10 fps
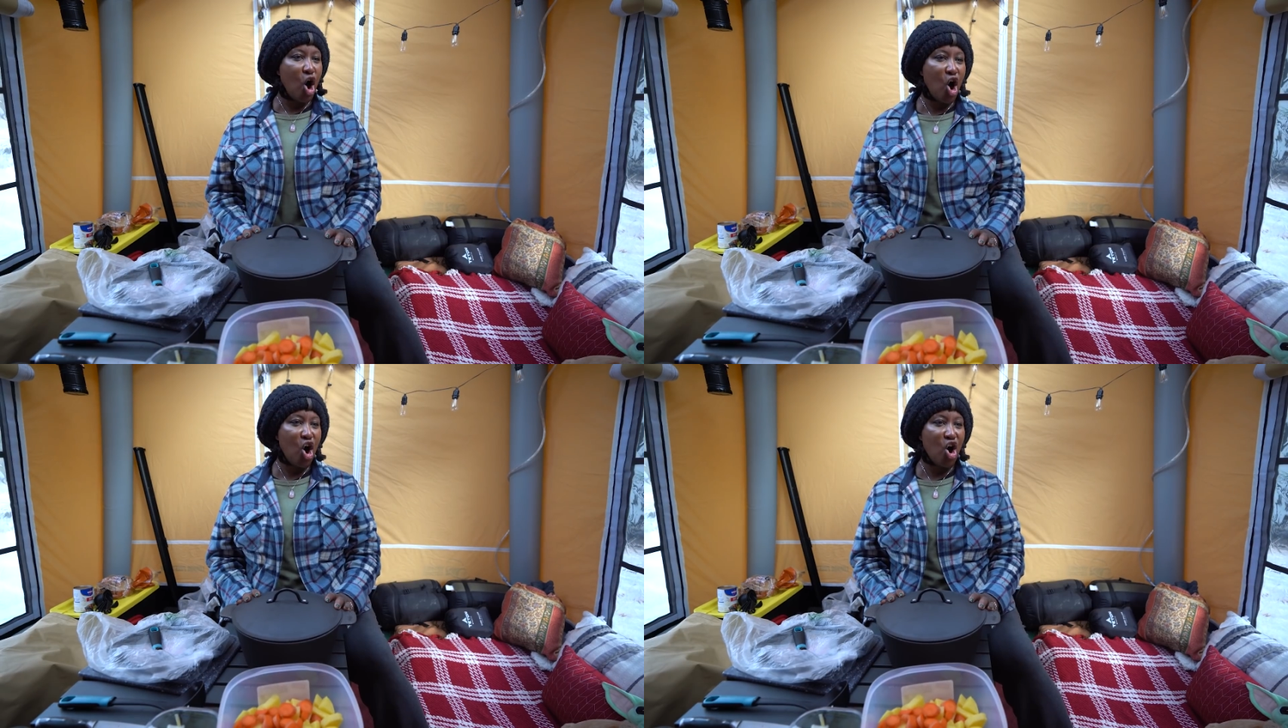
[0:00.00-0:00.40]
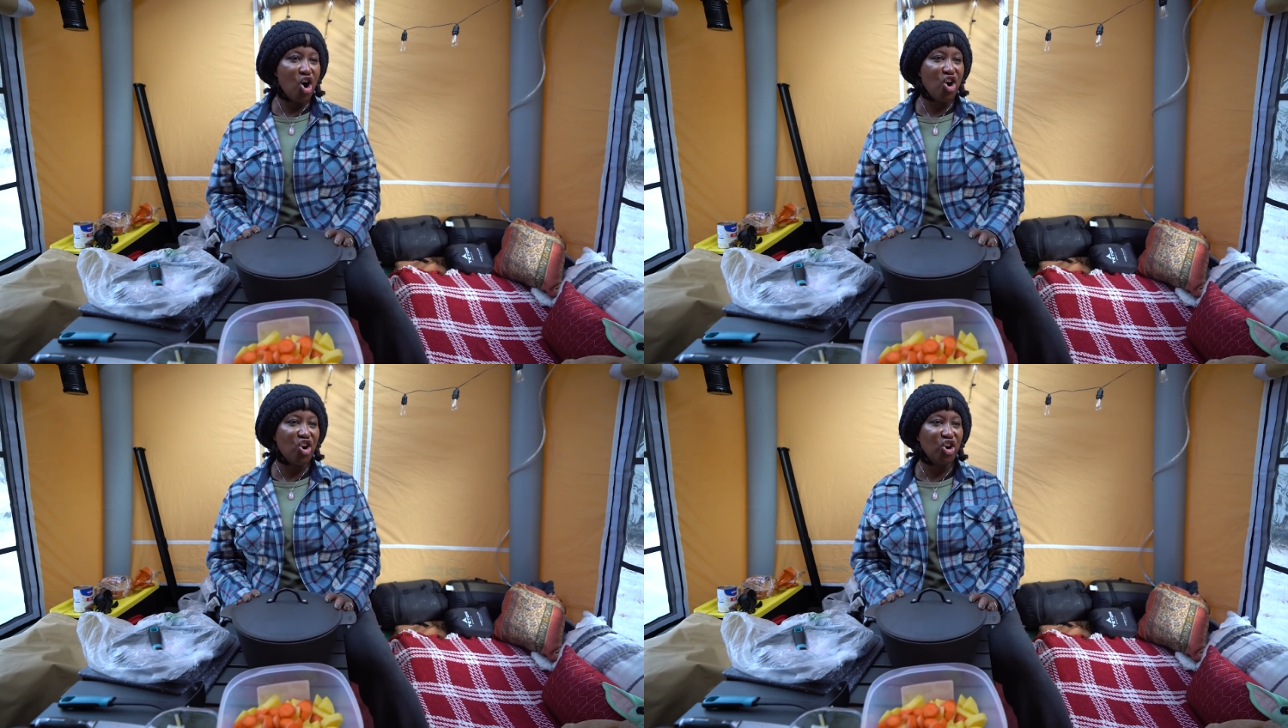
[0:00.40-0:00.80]
got
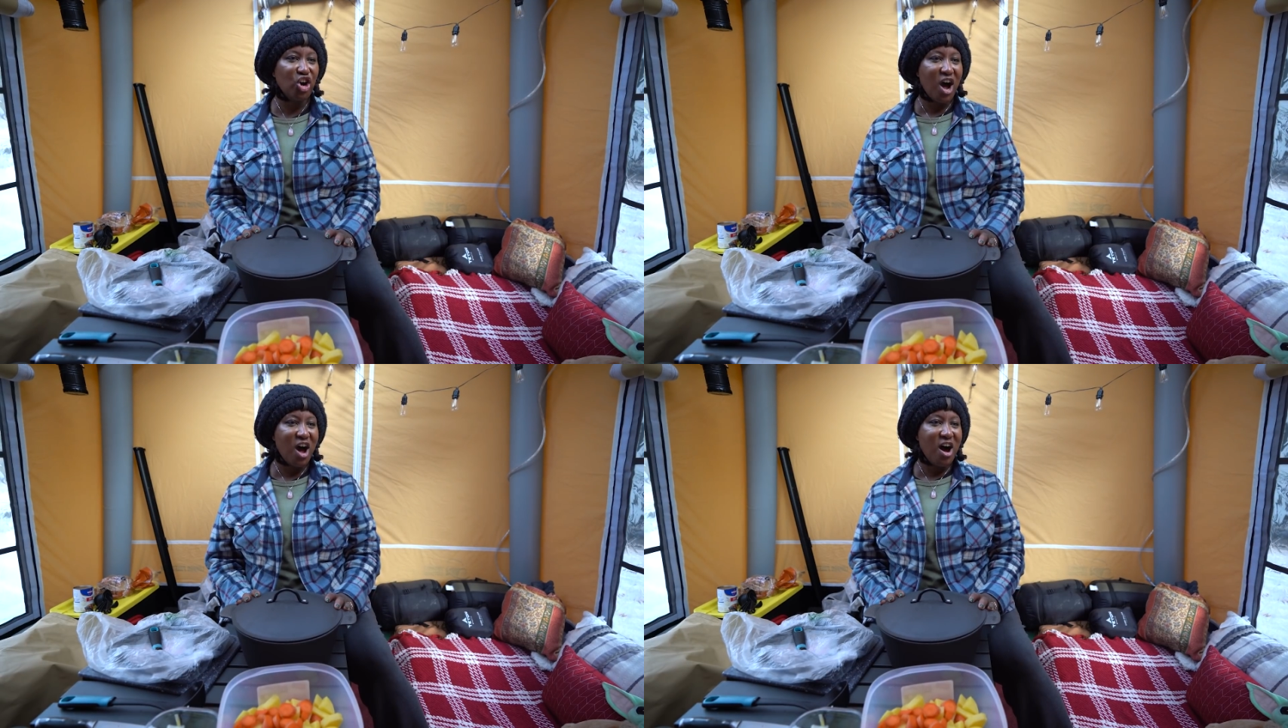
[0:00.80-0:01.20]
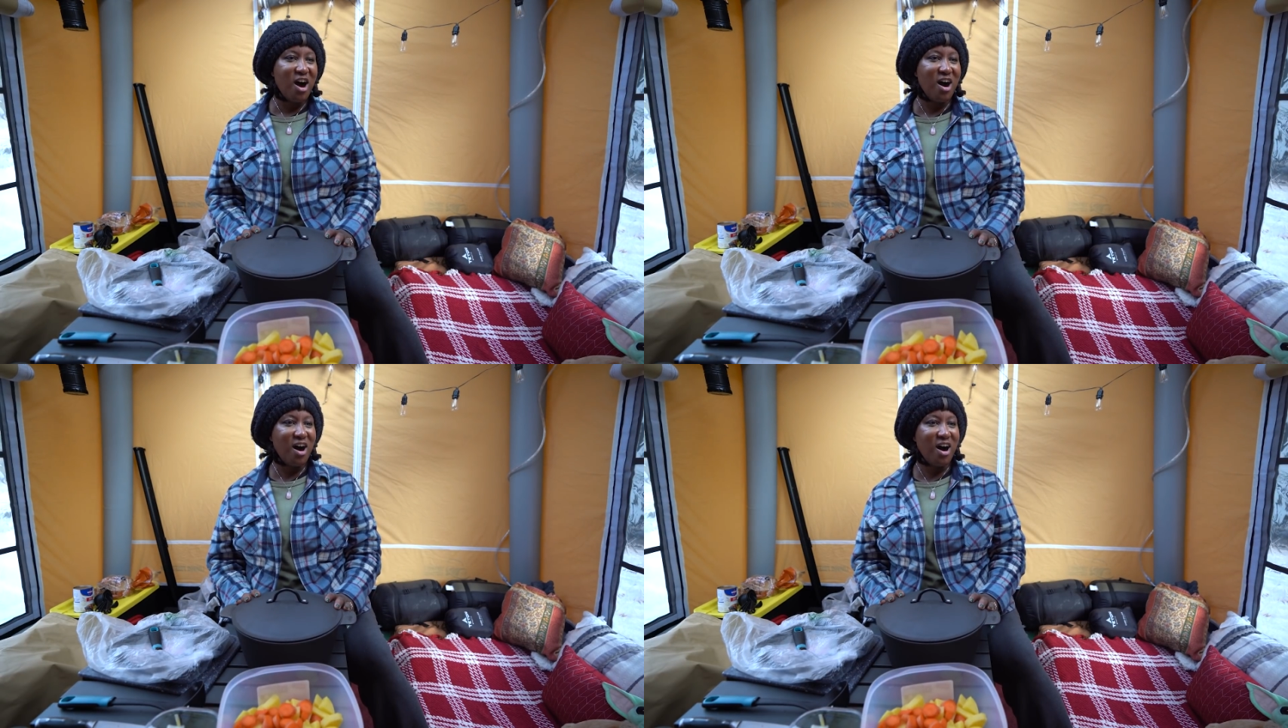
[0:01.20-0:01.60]
that
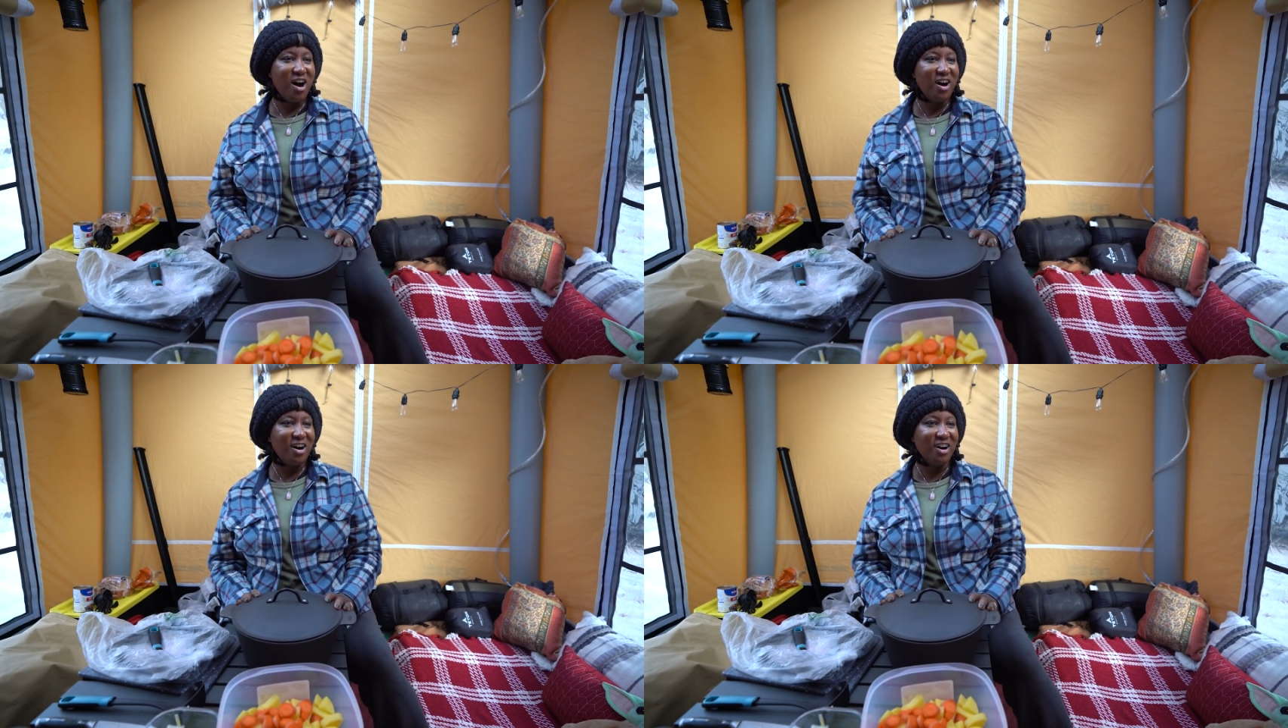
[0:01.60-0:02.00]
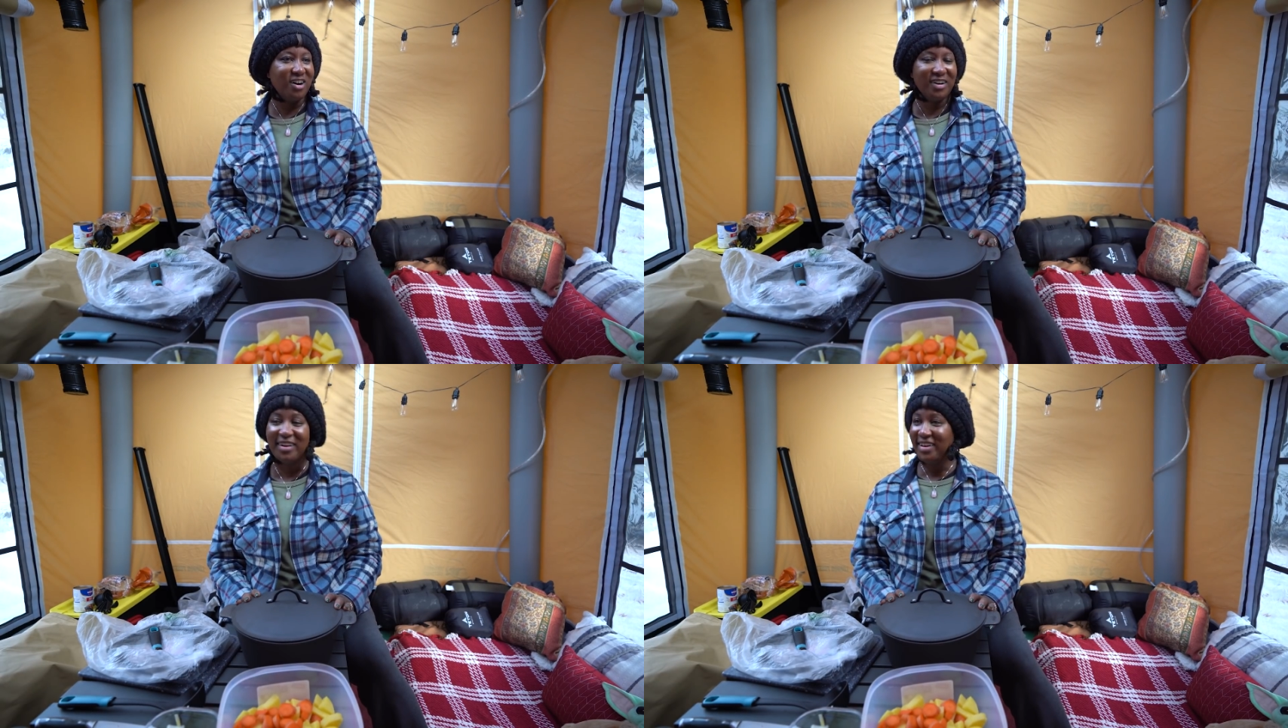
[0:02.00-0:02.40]
little heat going in here too.
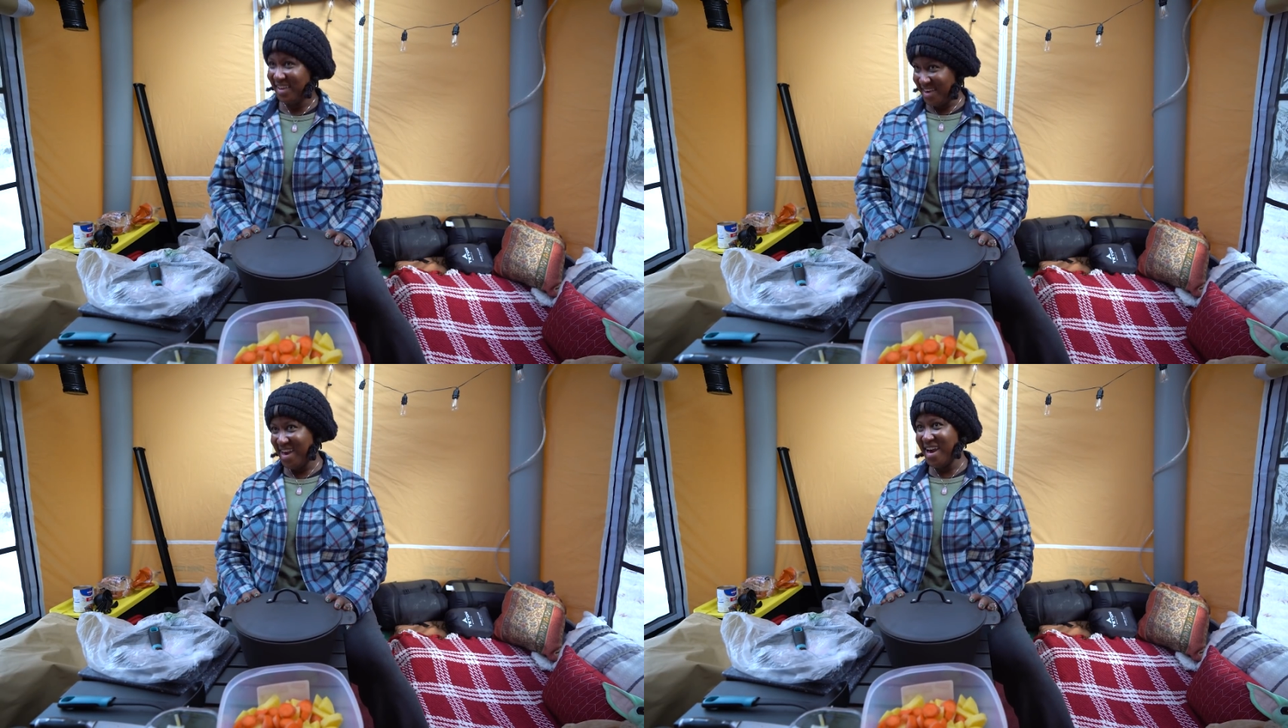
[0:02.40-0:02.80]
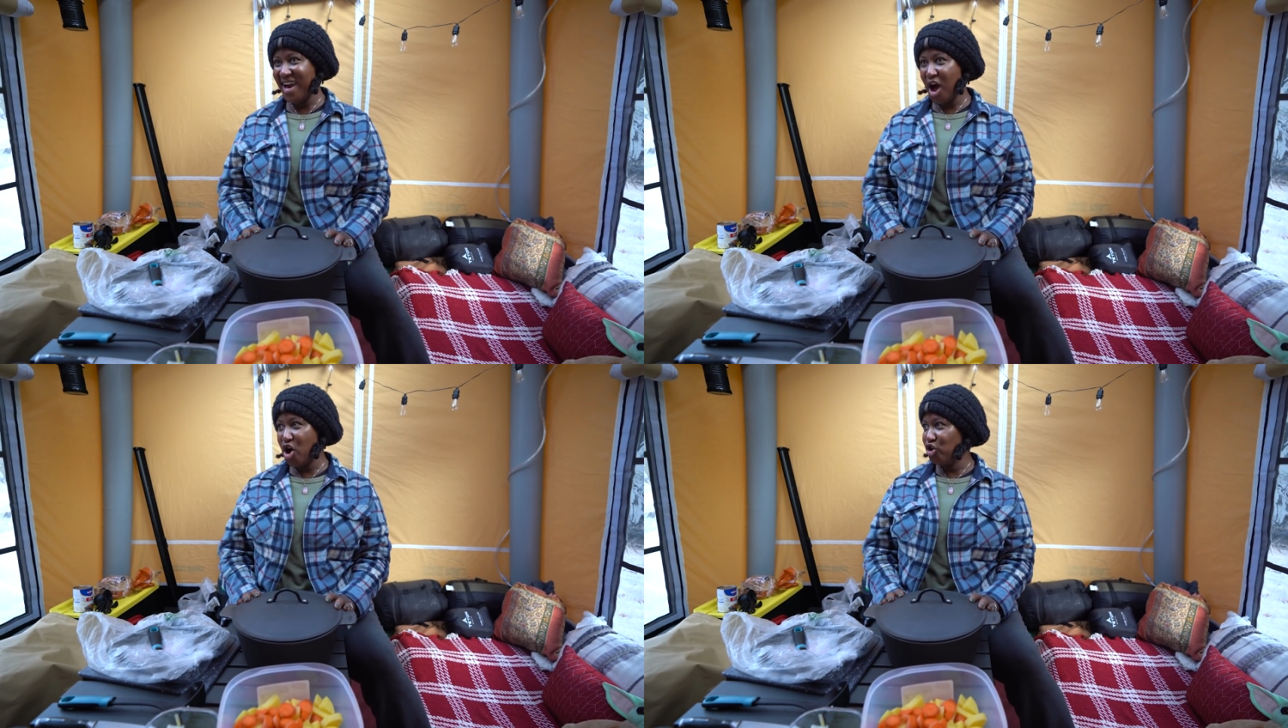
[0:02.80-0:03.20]
Yeah.